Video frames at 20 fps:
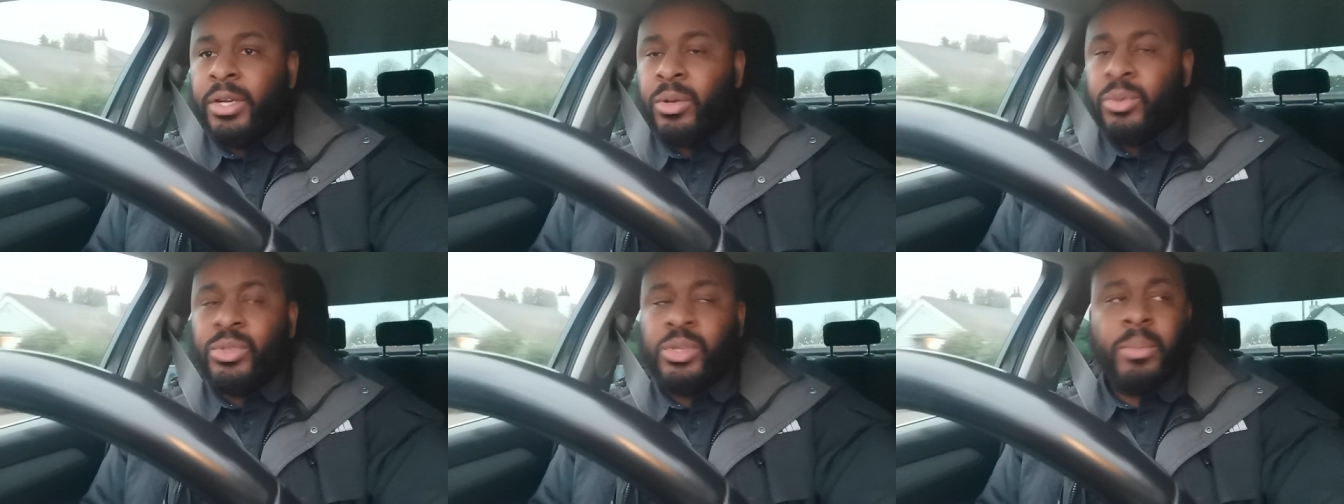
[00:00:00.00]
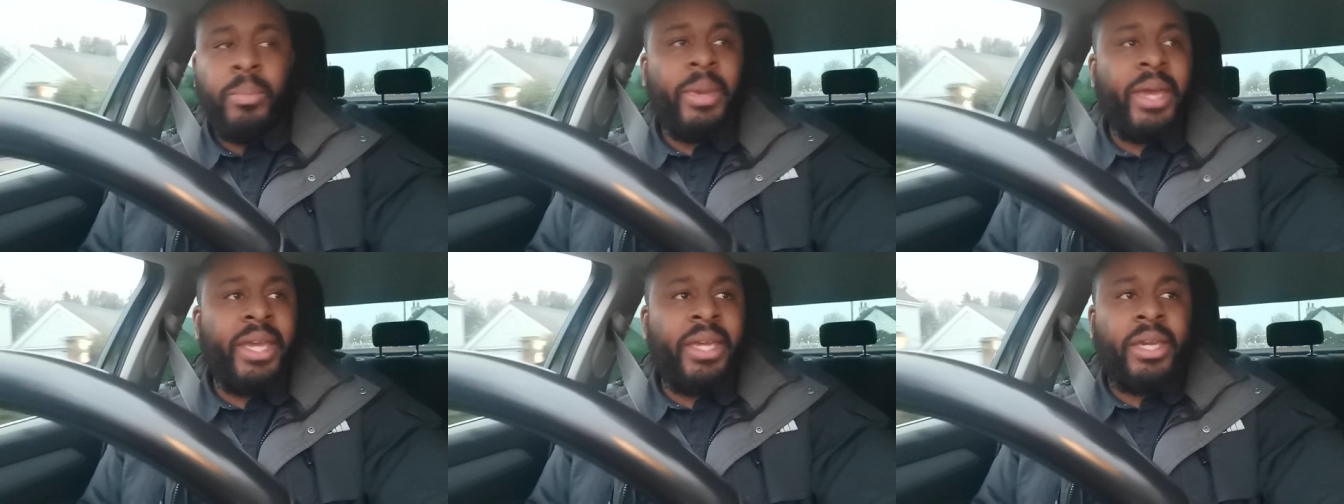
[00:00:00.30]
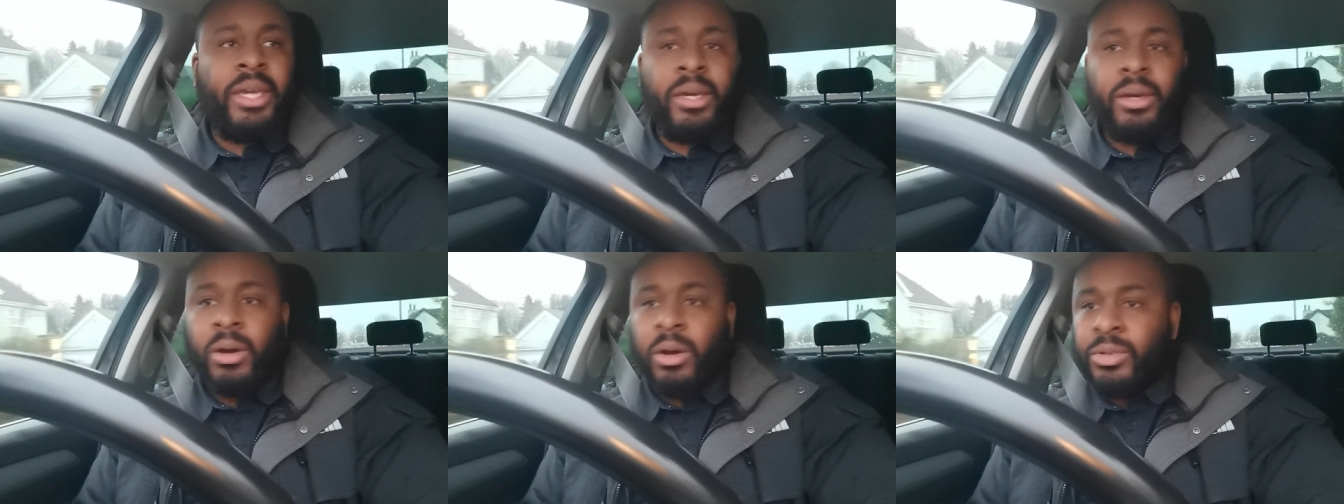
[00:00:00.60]
you know, to
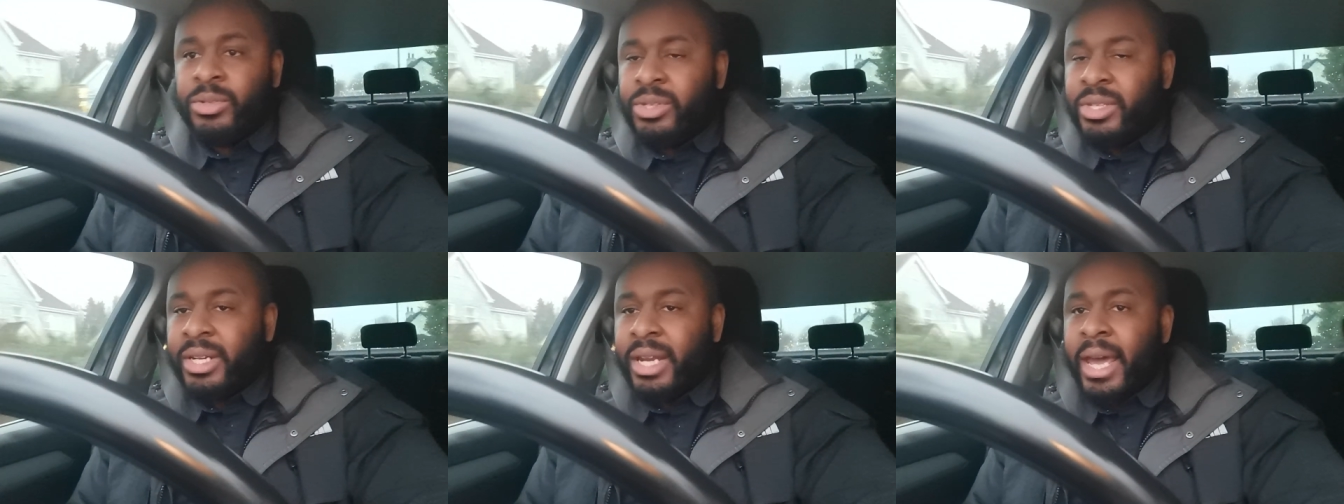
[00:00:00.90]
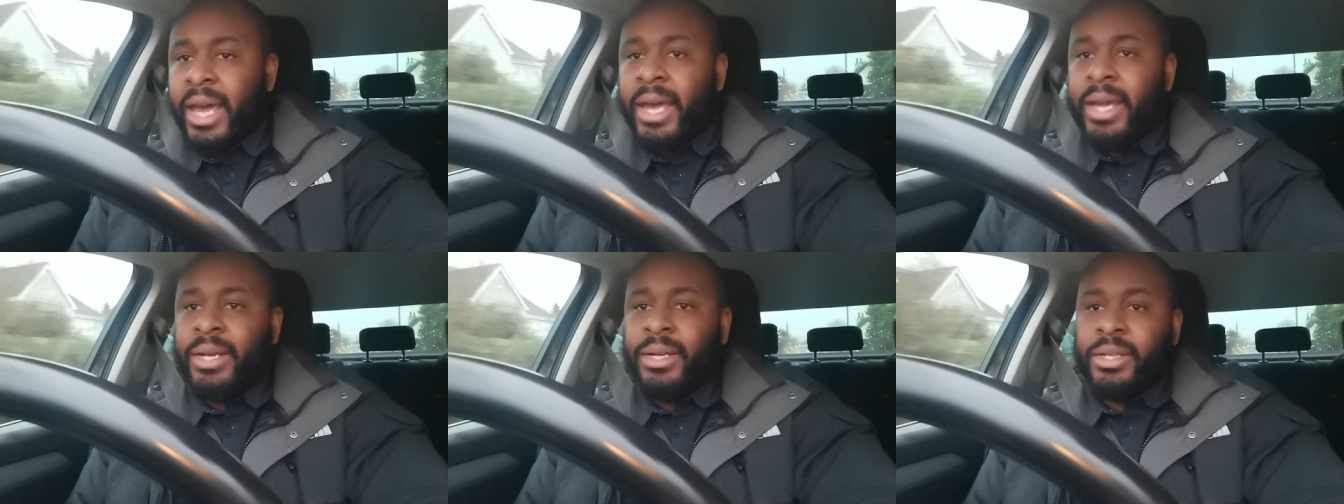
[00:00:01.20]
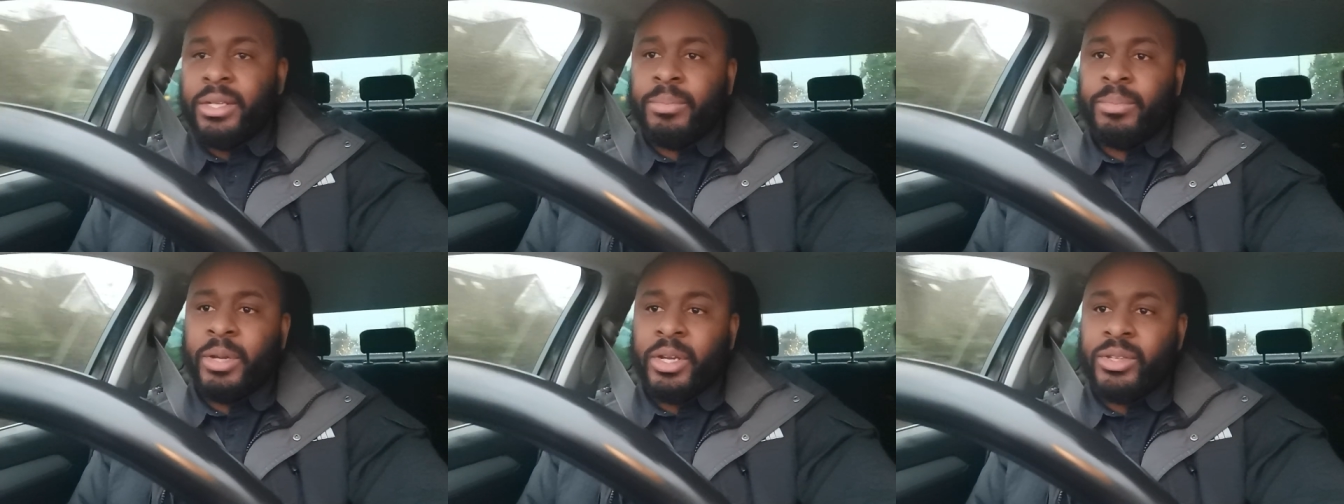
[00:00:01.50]
make it unto the
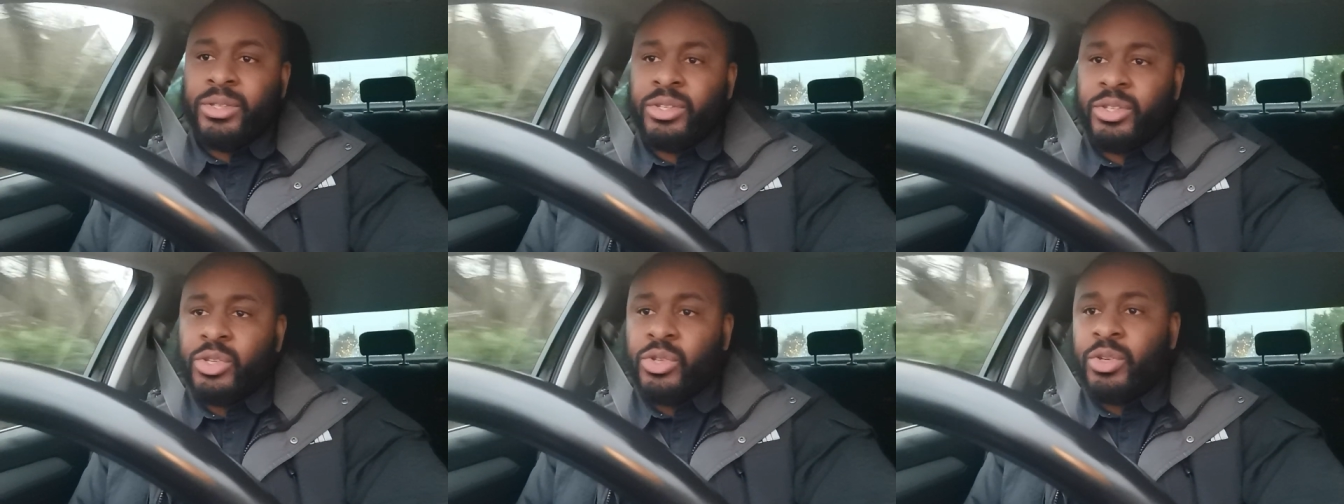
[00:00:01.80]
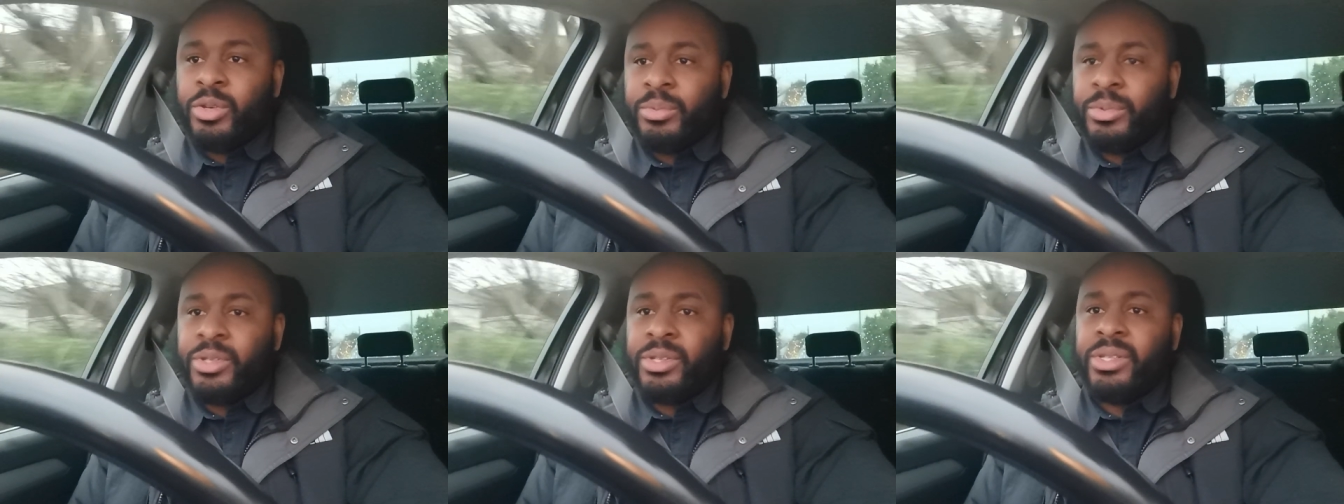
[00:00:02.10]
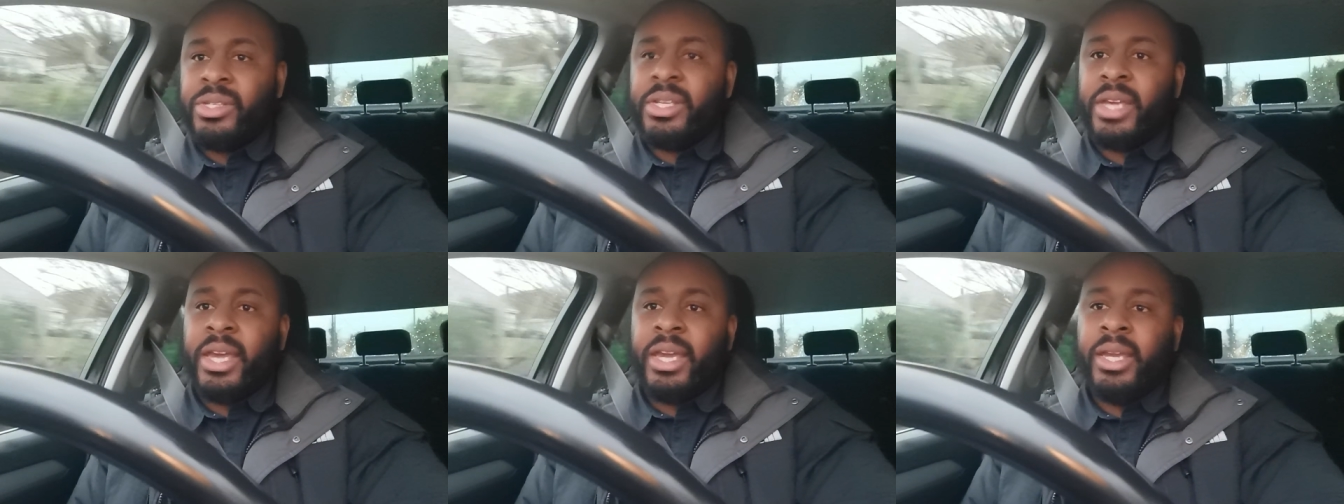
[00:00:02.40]
end, because the
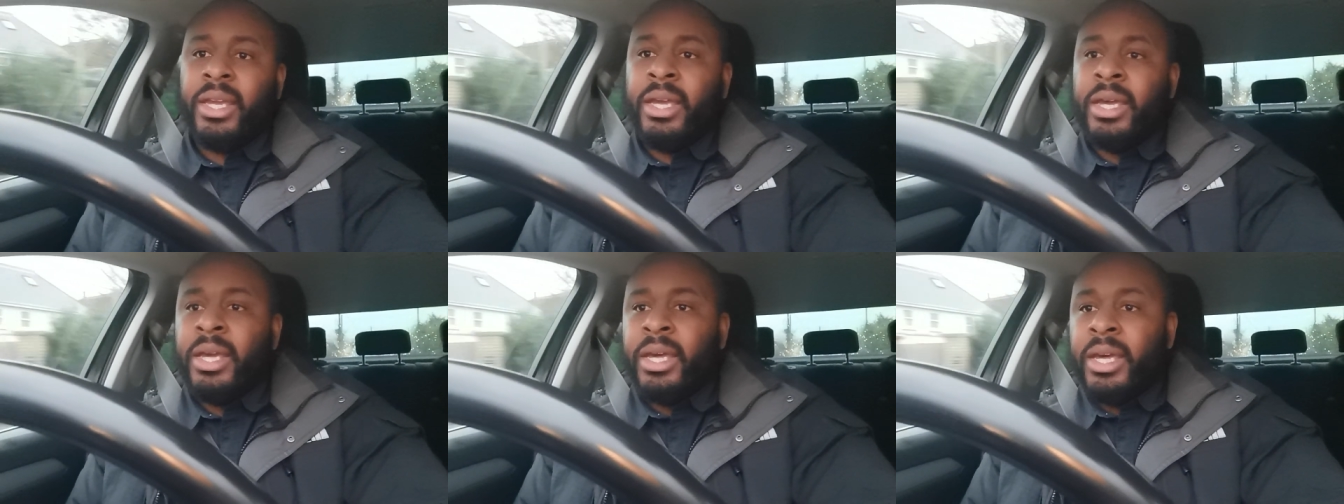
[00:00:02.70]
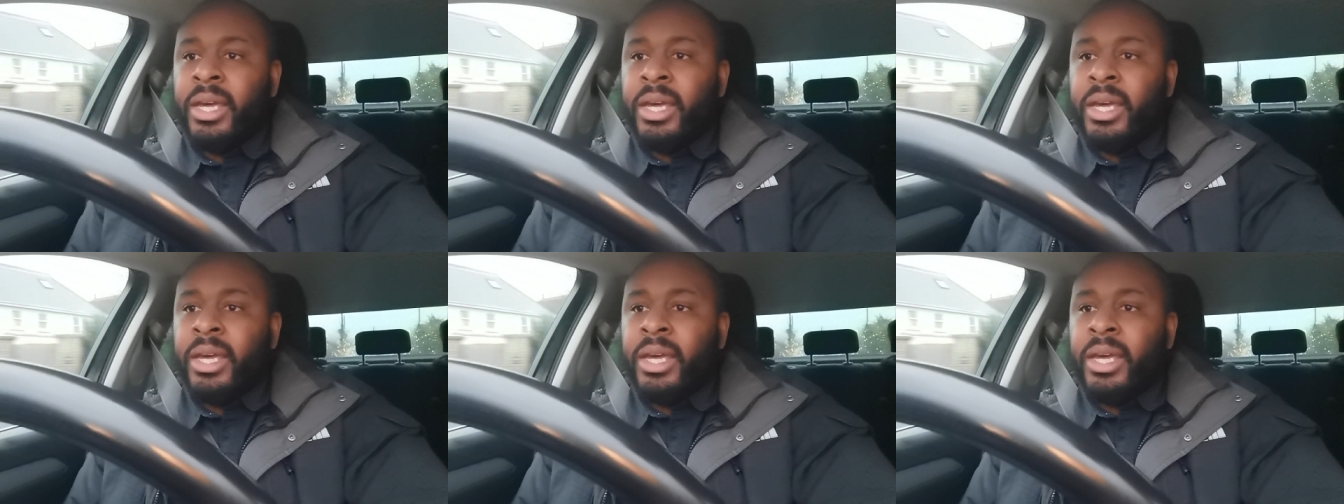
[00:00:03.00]
scriptures say,